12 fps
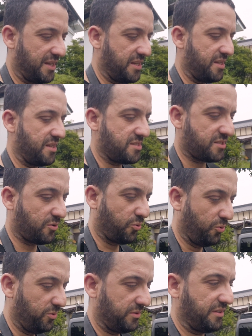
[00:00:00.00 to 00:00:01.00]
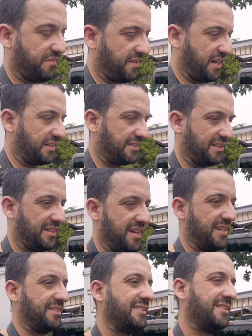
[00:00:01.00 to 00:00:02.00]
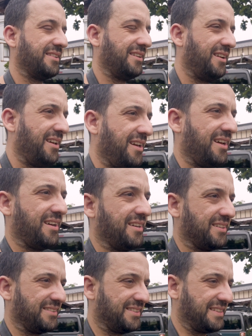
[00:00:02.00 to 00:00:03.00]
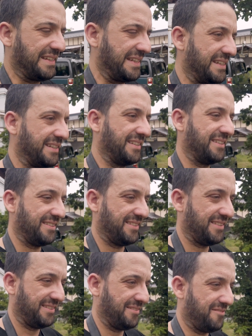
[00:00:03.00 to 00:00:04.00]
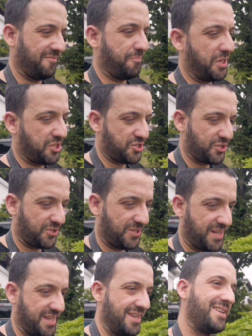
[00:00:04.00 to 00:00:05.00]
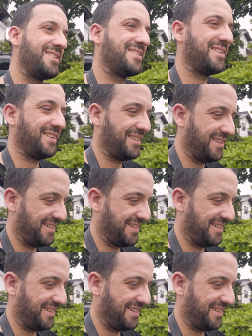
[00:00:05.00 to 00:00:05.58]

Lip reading: it's cool the fact that the picture is